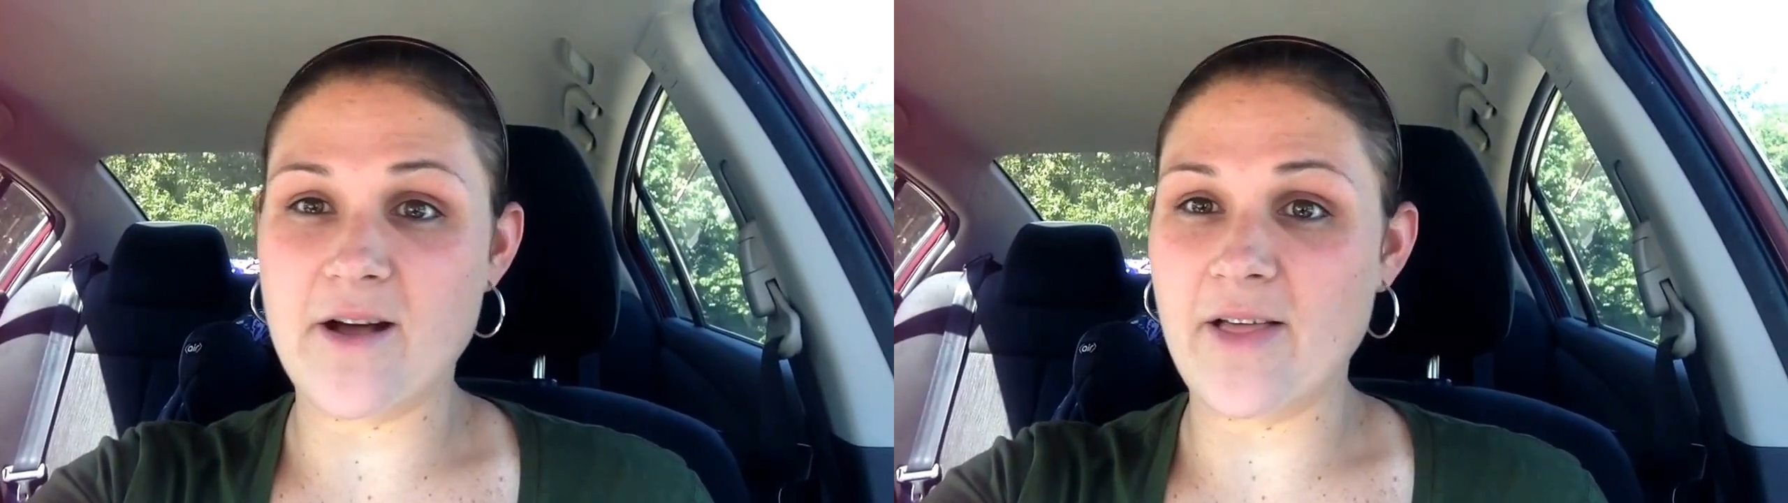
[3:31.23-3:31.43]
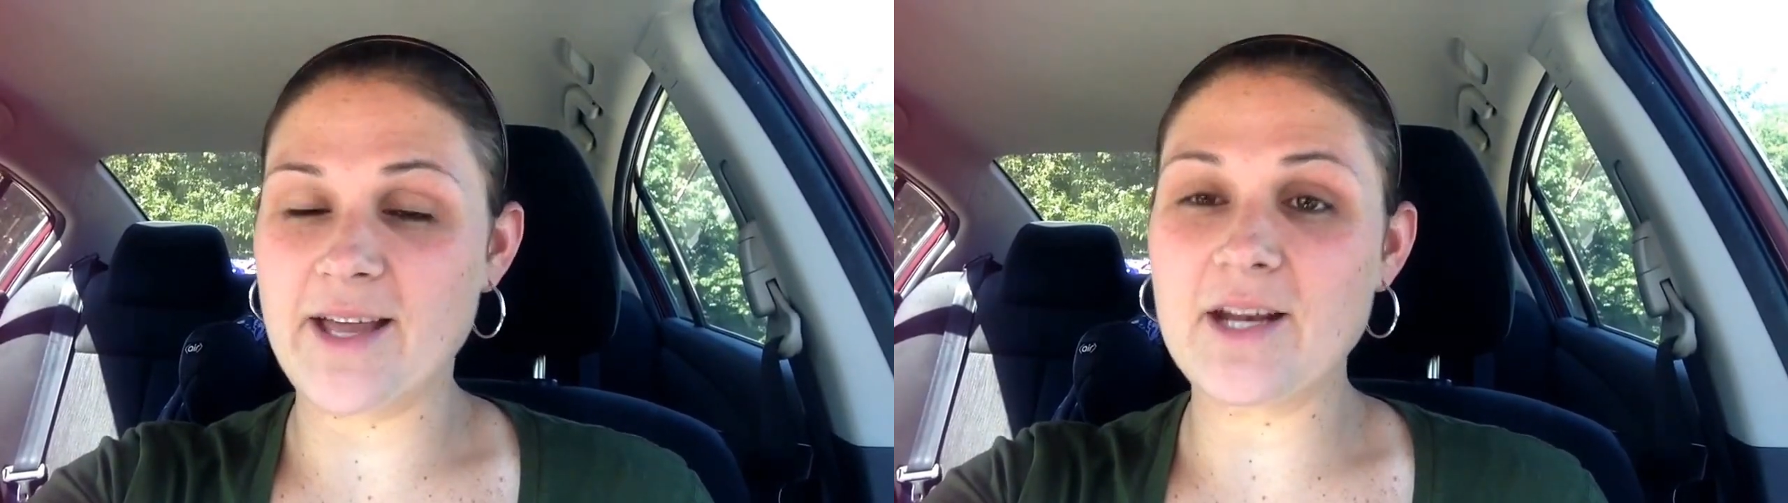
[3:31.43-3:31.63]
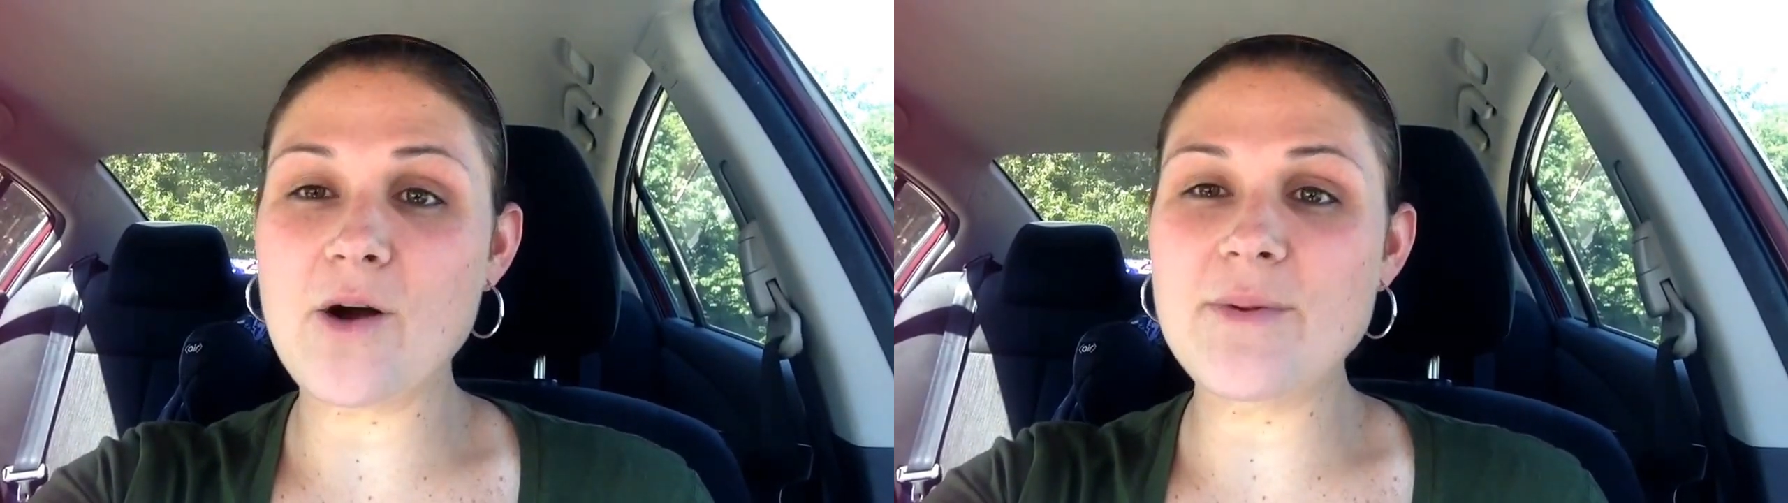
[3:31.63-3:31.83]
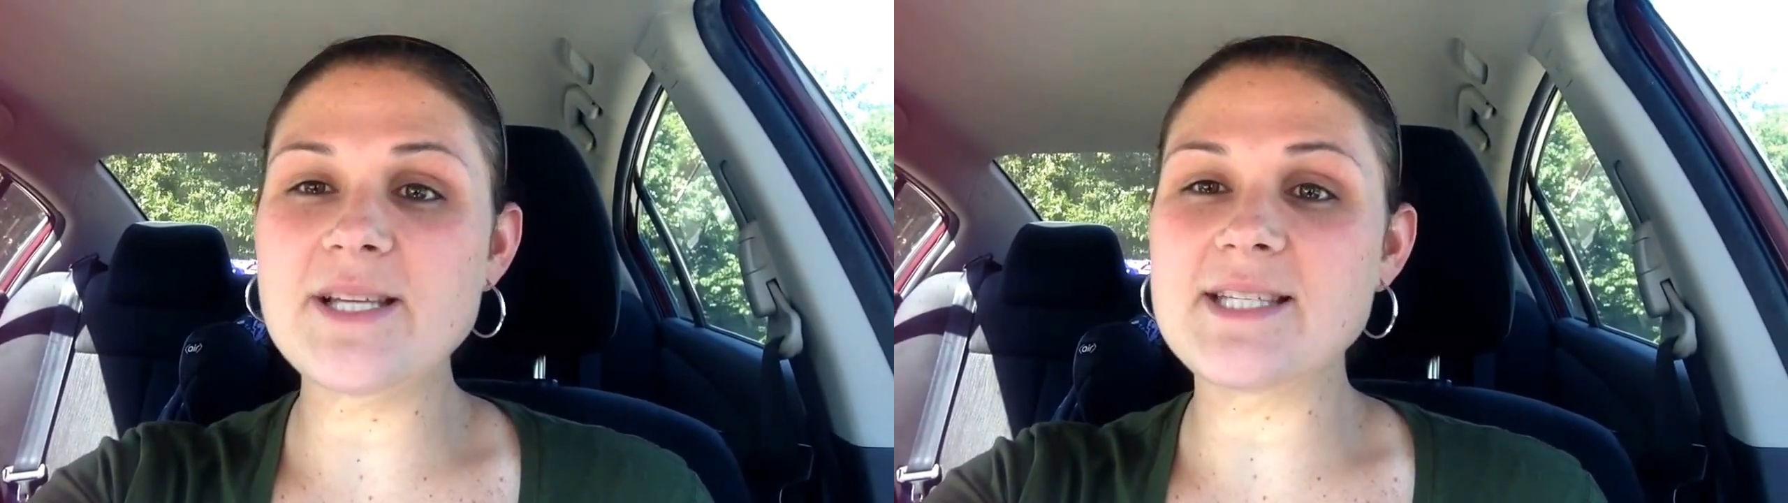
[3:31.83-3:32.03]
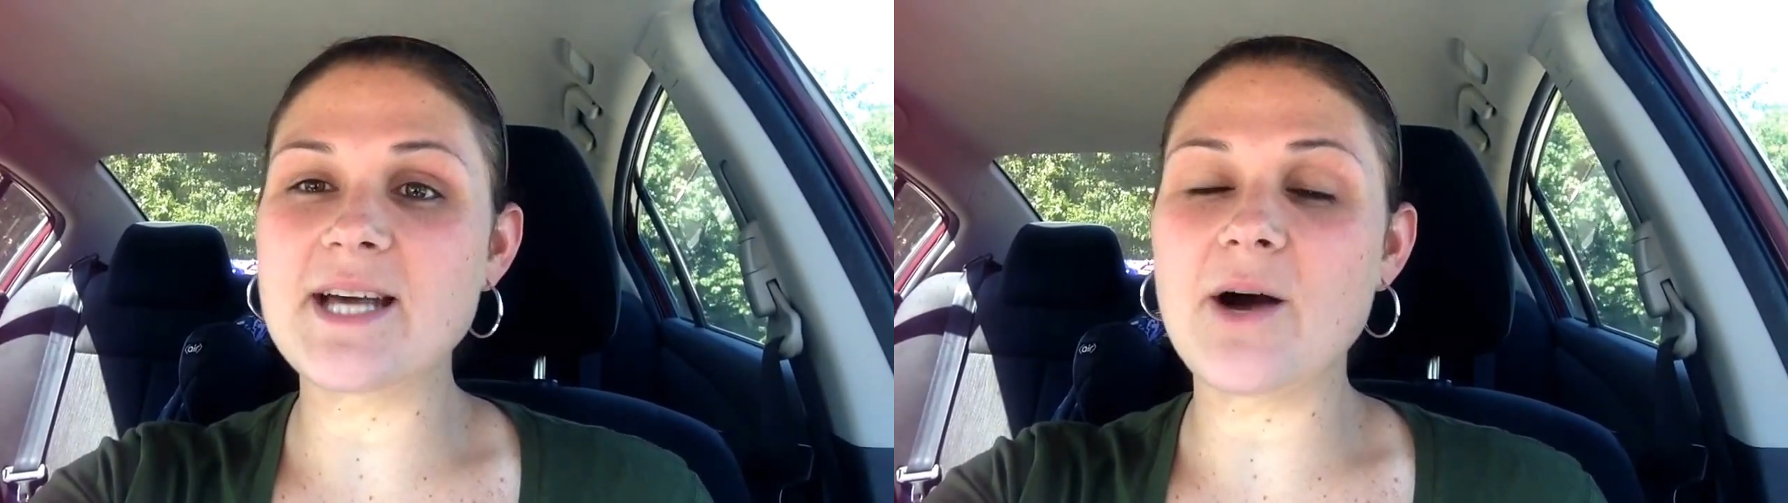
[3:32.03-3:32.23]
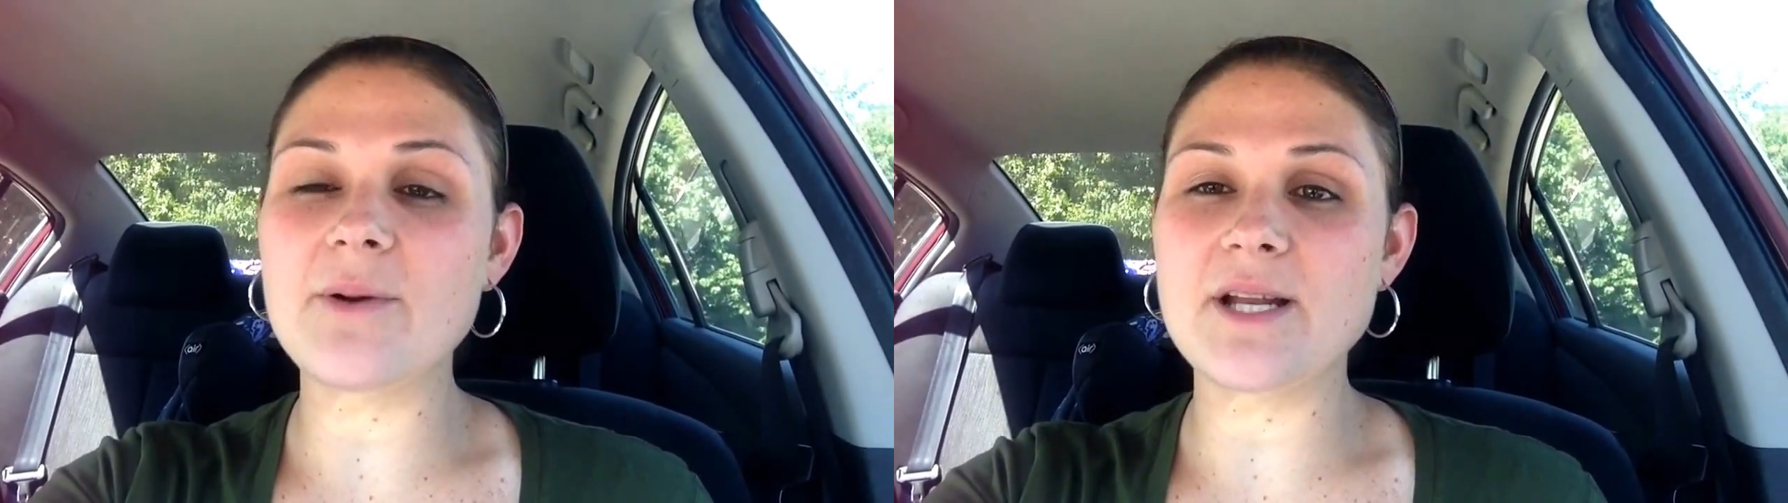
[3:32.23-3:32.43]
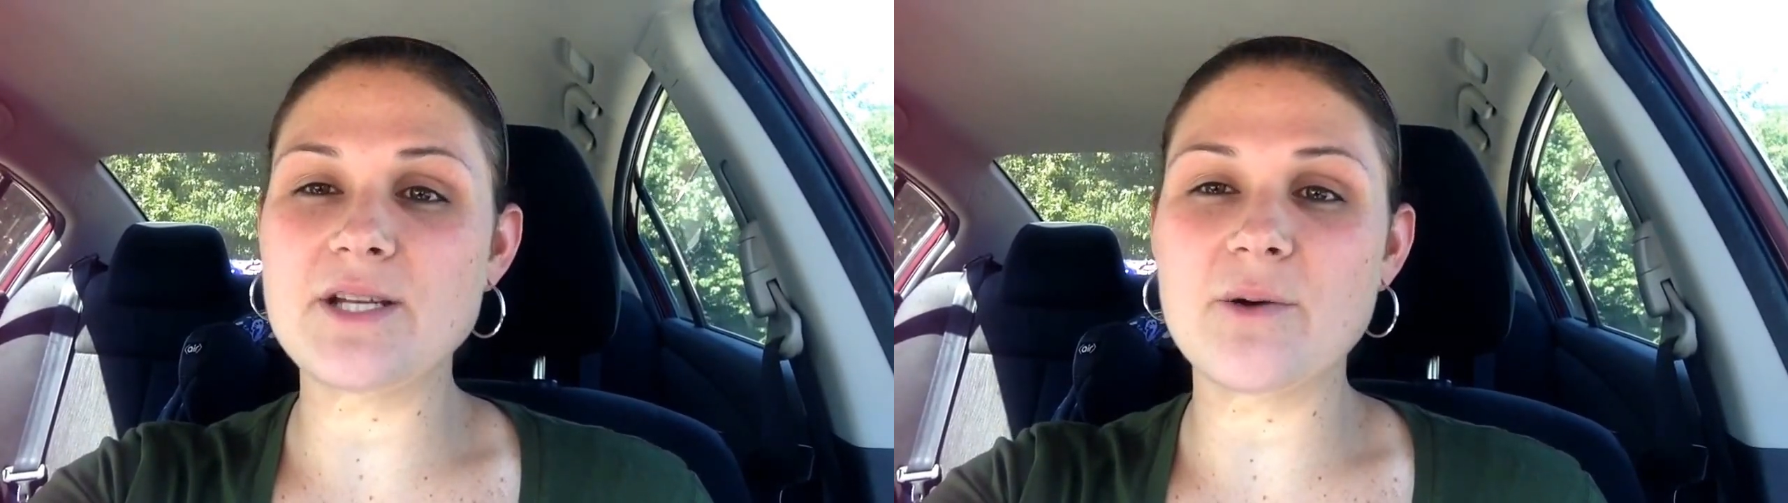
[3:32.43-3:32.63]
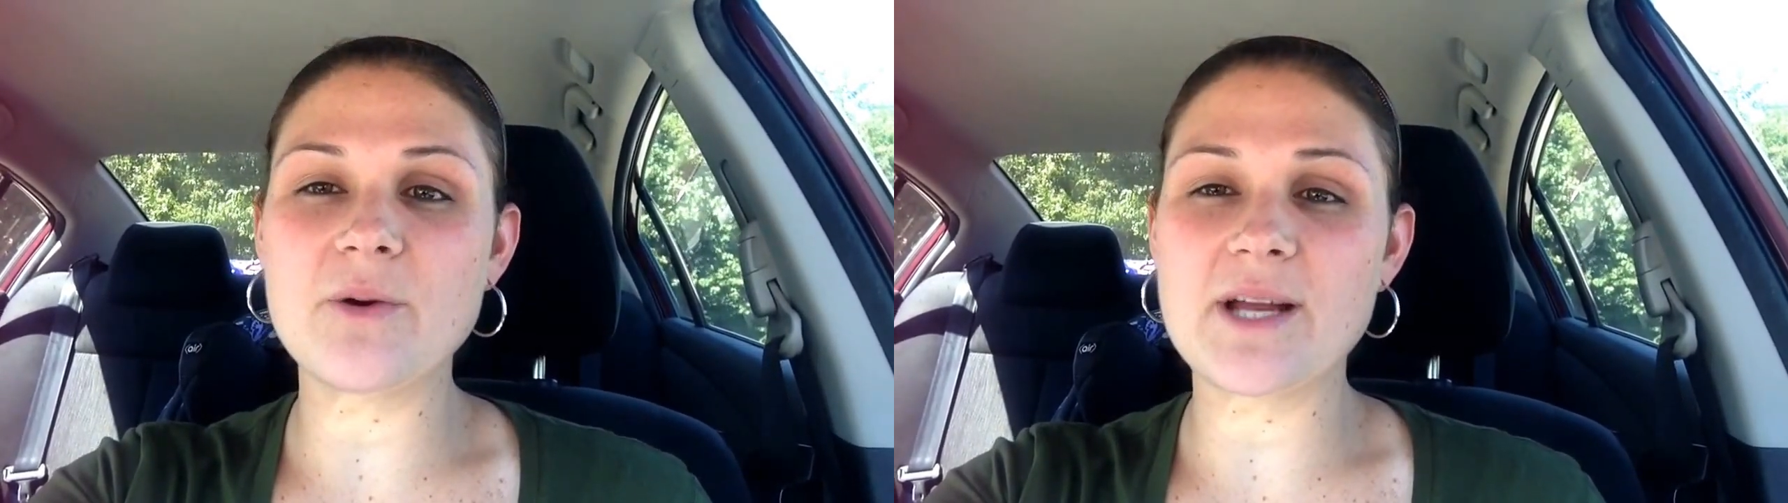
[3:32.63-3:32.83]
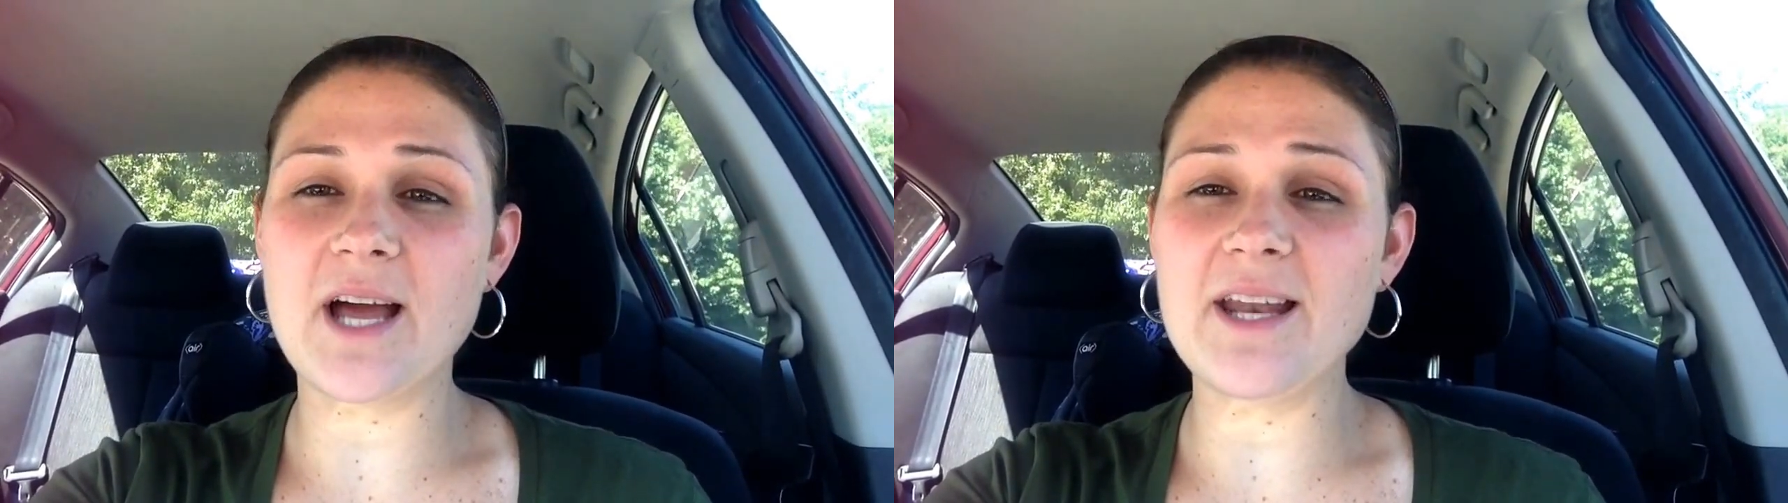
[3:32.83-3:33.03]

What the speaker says: I can always tell when I don't work out,